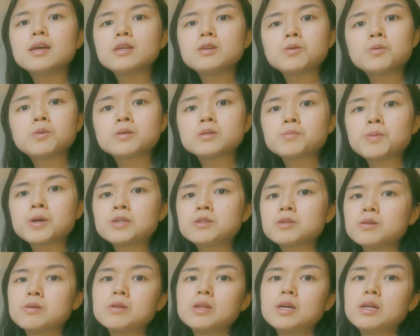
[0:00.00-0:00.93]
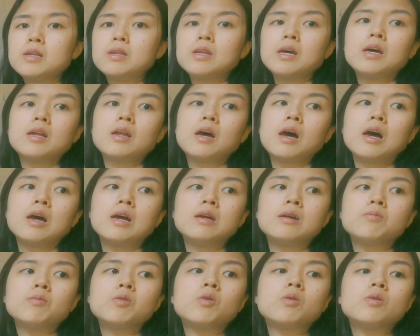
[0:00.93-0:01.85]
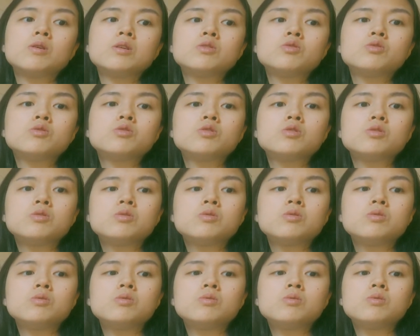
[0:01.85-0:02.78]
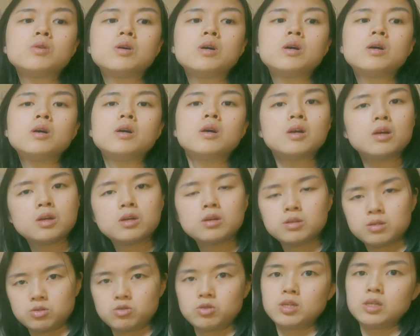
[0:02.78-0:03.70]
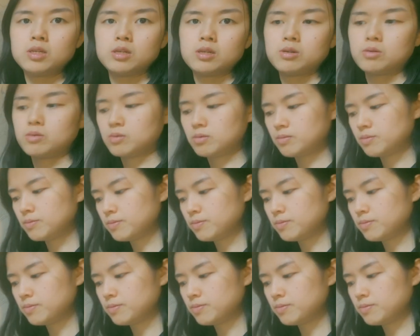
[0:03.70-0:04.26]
you are special and that I'm going to treat you.